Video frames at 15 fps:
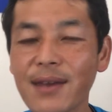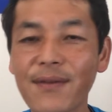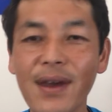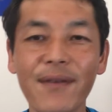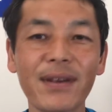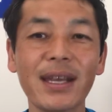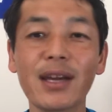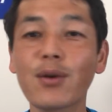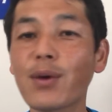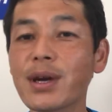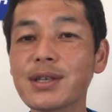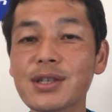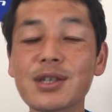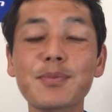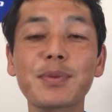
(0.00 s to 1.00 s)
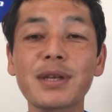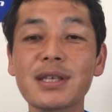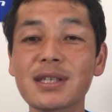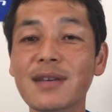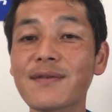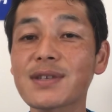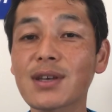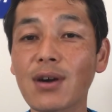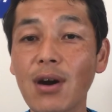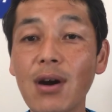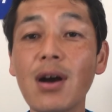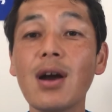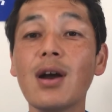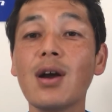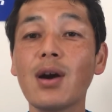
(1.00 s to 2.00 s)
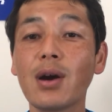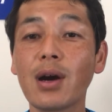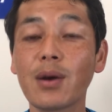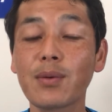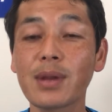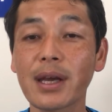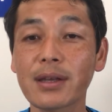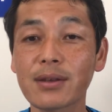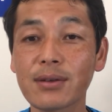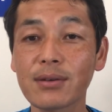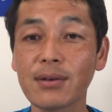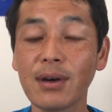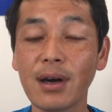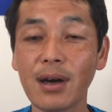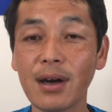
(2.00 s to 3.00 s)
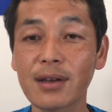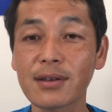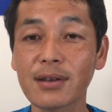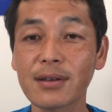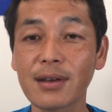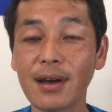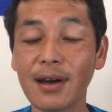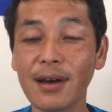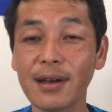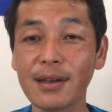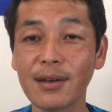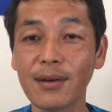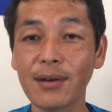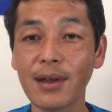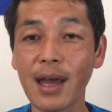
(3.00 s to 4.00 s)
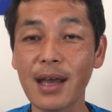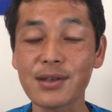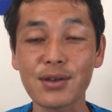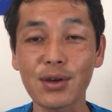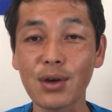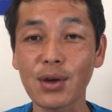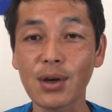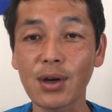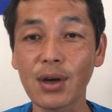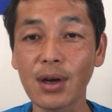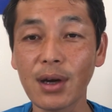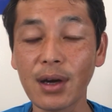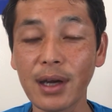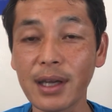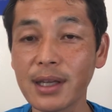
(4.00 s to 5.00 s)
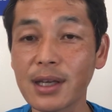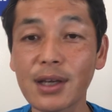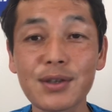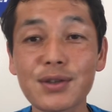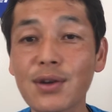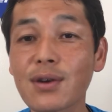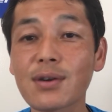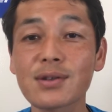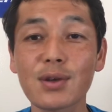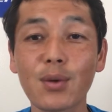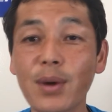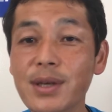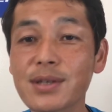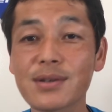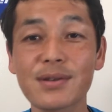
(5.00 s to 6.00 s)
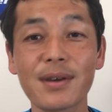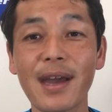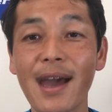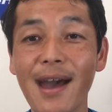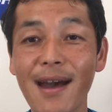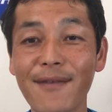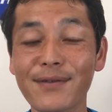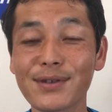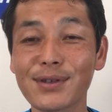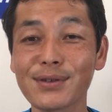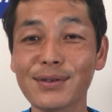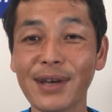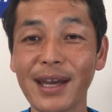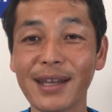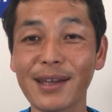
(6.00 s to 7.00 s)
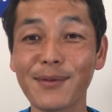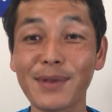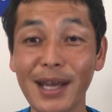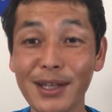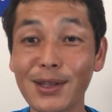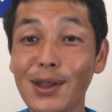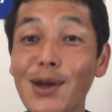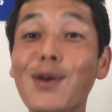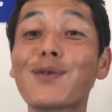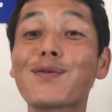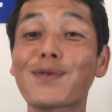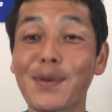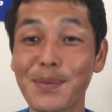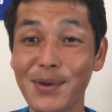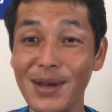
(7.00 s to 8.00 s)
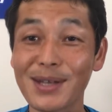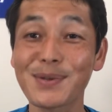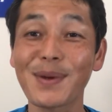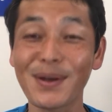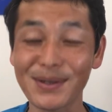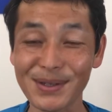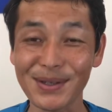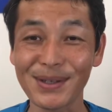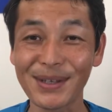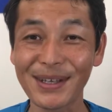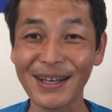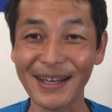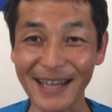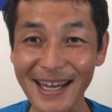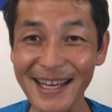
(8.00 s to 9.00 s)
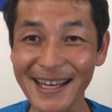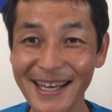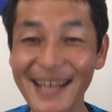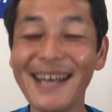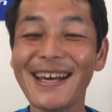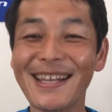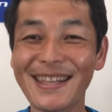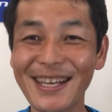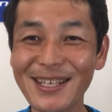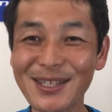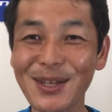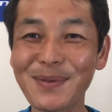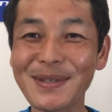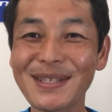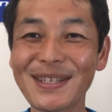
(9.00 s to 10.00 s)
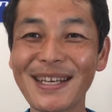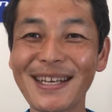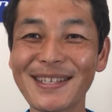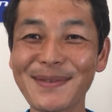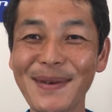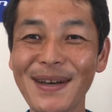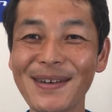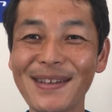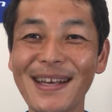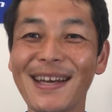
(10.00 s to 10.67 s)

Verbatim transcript: If you have any questions, please give us a call. Uh, we'd like to uh, uh, you know, answer your uh, any concerns or questions you have too, and we'd like to learn from you as well too. Okay, thanks so much today as well.